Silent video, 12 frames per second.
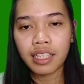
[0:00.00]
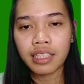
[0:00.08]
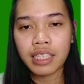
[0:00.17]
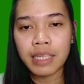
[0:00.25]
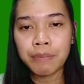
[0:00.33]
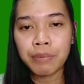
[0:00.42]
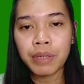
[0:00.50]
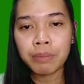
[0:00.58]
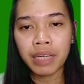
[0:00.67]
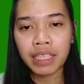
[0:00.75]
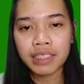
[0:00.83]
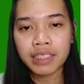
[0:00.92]
a deeper
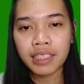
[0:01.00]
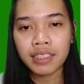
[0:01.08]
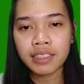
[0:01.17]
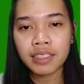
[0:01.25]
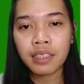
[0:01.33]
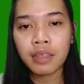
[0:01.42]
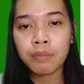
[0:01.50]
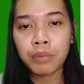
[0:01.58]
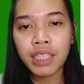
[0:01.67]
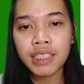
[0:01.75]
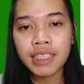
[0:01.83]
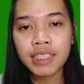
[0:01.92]

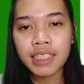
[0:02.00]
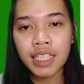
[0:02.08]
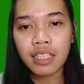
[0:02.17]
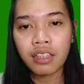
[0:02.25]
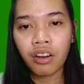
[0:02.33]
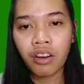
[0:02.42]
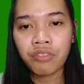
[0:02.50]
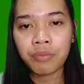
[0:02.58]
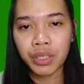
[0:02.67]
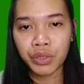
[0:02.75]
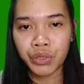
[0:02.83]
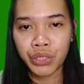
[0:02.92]
processing of
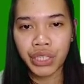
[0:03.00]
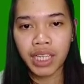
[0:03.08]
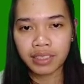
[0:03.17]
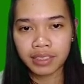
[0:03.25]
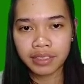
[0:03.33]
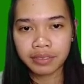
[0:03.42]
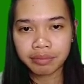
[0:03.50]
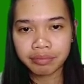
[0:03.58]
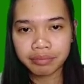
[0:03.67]
materials.